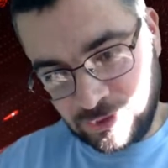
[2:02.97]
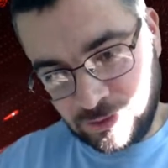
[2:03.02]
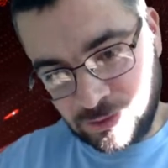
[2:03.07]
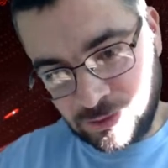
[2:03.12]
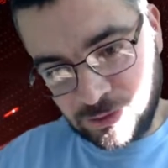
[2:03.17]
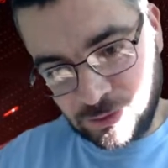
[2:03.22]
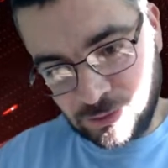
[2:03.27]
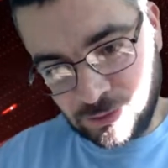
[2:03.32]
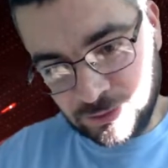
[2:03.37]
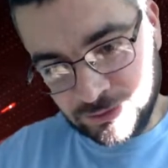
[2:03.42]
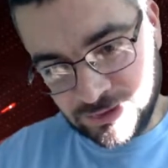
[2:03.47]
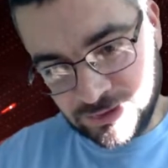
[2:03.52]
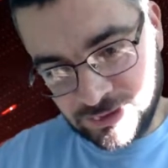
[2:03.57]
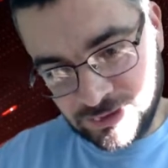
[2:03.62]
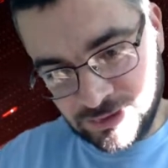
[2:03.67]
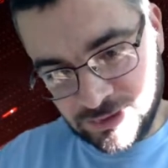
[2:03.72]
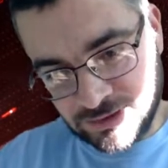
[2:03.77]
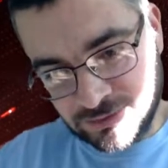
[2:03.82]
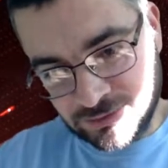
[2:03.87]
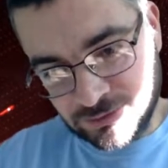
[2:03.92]
a hole into
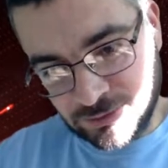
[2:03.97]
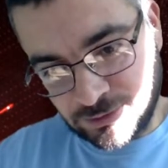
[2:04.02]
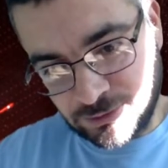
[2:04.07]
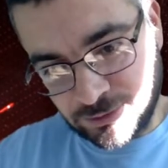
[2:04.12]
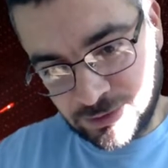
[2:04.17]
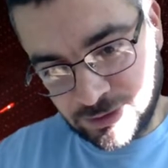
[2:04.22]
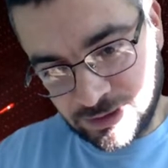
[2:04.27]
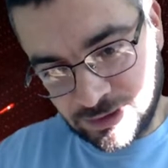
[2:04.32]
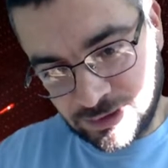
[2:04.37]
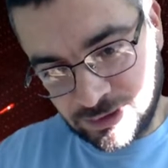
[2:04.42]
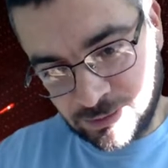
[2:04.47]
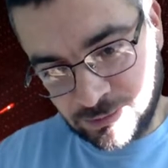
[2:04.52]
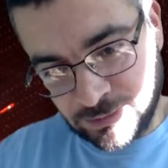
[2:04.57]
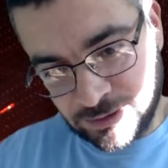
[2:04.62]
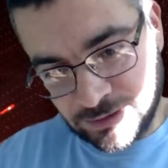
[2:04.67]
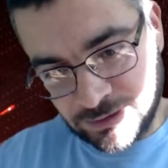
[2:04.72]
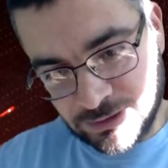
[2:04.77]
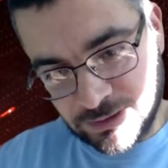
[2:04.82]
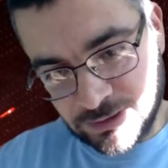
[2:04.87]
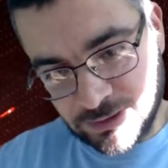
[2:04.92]
this real quick. Let
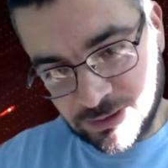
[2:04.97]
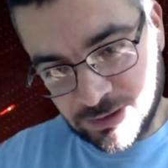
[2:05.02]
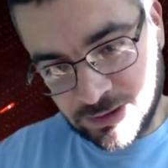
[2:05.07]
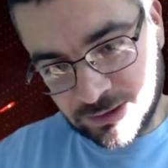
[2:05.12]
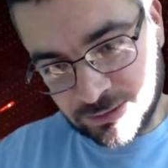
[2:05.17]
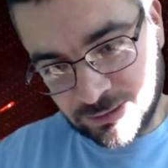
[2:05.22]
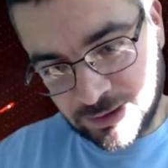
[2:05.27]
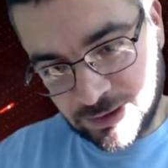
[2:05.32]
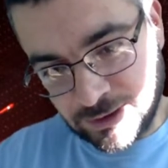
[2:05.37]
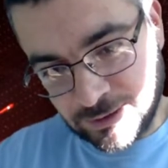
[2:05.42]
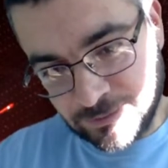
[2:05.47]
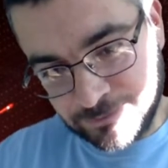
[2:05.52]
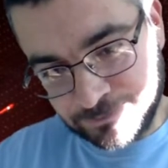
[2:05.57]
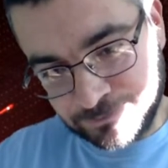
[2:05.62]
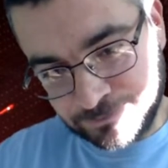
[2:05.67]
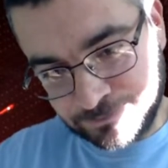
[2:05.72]
me do this without.